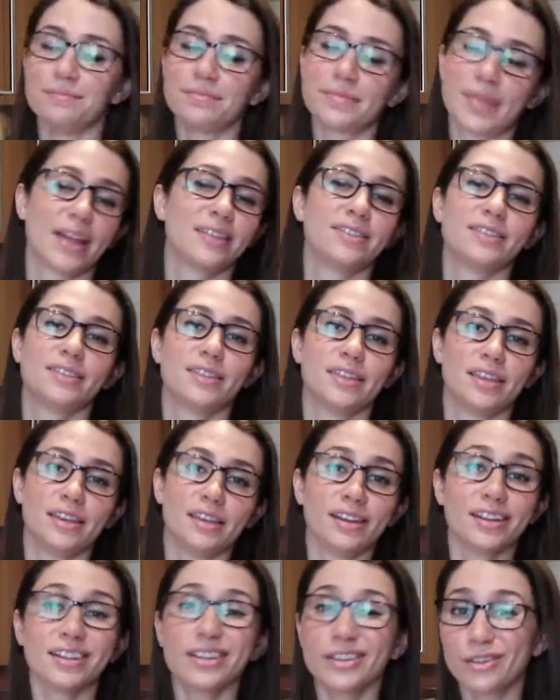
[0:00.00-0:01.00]
that's the
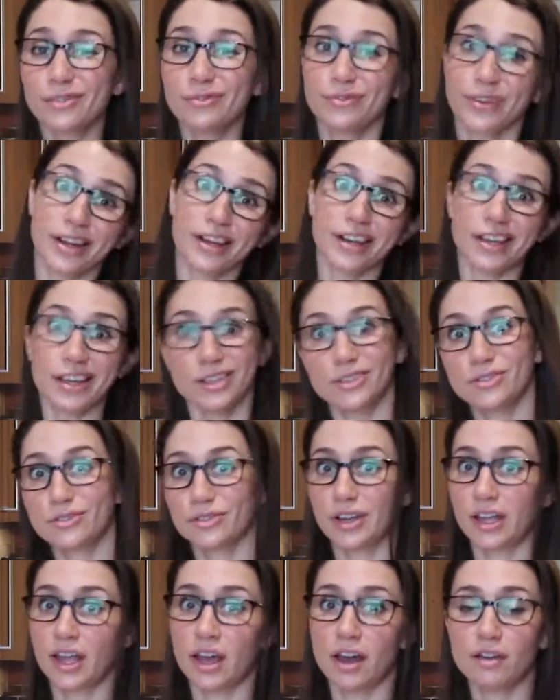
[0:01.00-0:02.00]
little fun
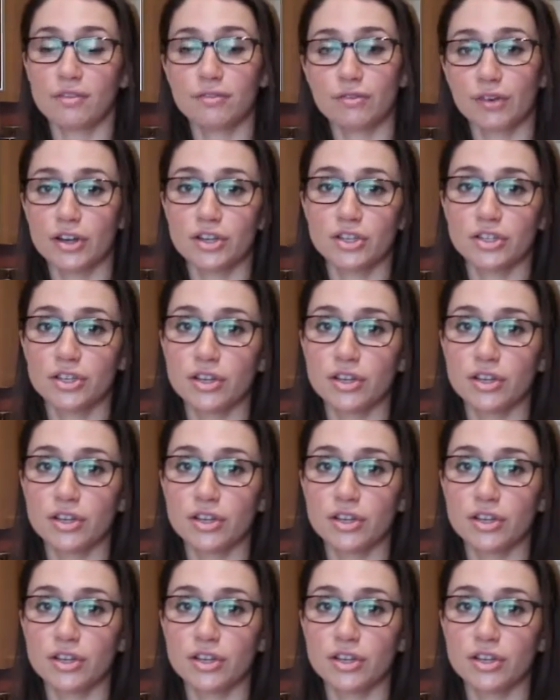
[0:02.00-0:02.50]
history of French